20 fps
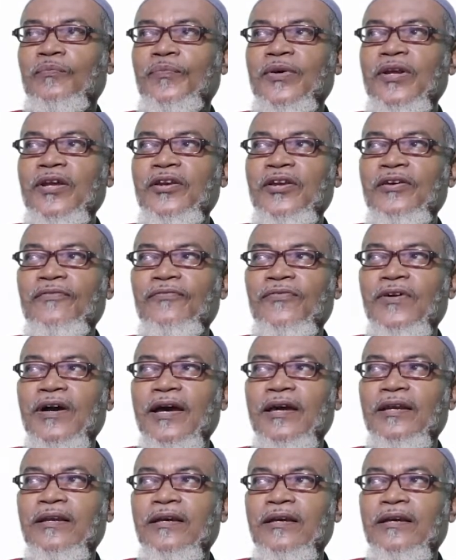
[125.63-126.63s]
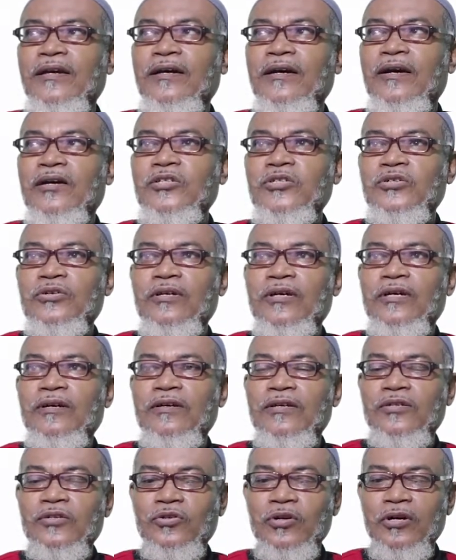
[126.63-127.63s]
predefined string
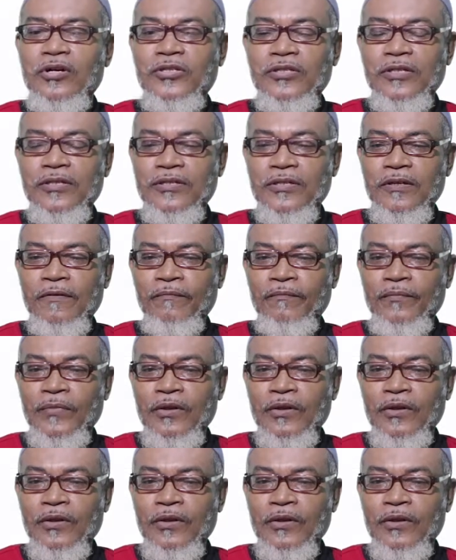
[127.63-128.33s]
structures.